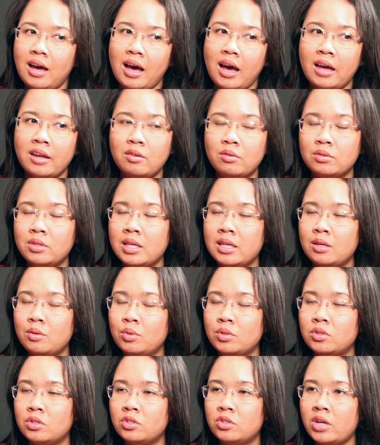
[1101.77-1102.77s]
I don't think it
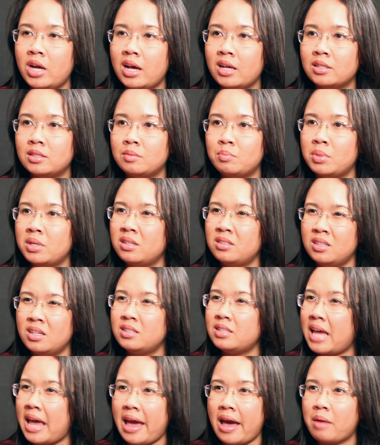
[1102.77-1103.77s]
was addressed. But it
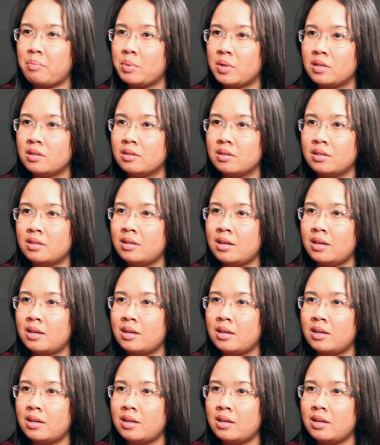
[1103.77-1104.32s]
does happen.